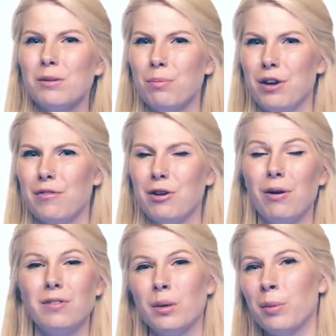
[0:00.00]
a preview
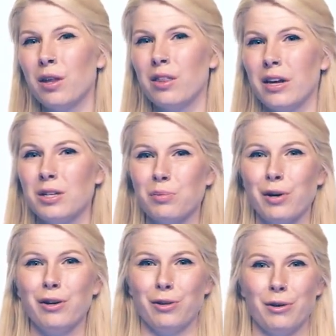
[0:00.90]
of some of the things we're
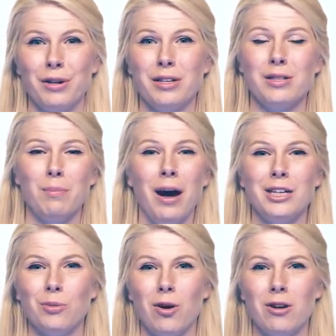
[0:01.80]
going to learn in this
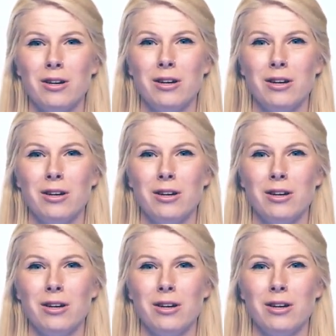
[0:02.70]
module.